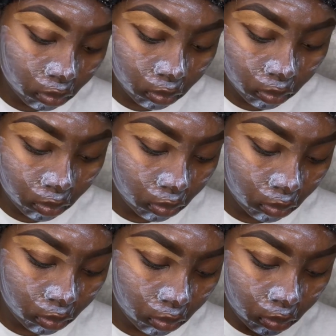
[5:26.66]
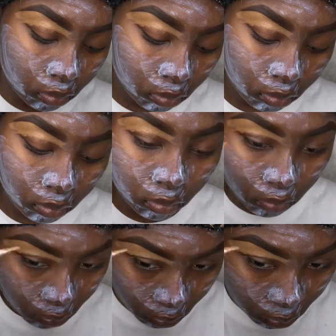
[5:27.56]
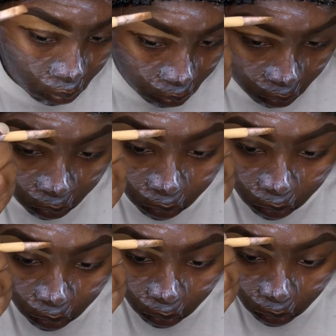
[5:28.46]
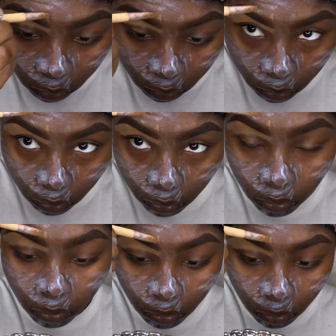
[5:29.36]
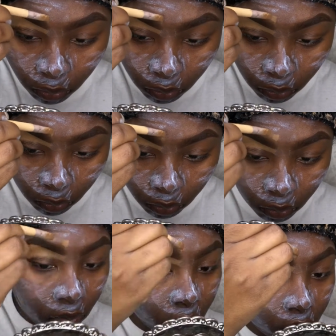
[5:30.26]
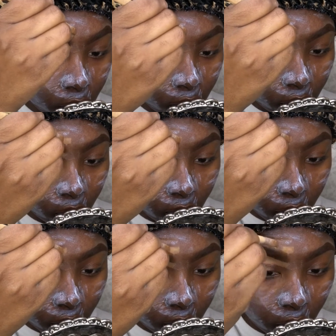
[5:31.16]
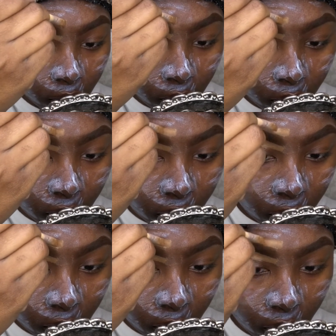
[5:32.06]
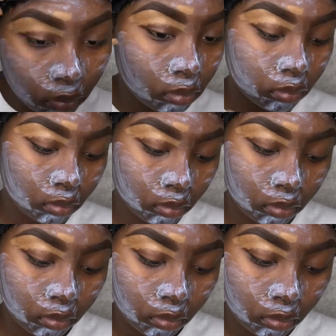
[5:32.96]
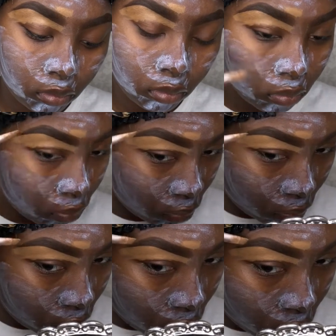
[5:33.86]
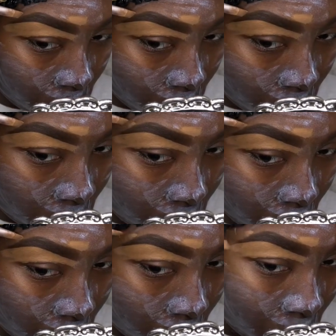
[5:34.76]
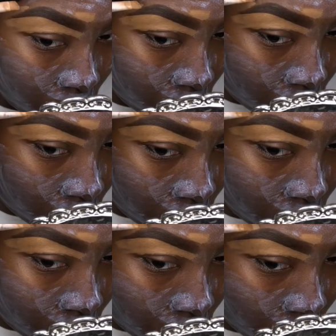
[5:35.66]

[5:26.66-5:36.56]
when you're finished with your makeup. So you can use a little, you can use a lot. Either way, you're still going to use, the amount that you use is going to be a good amount because it's going to help your makeup to last. It's going to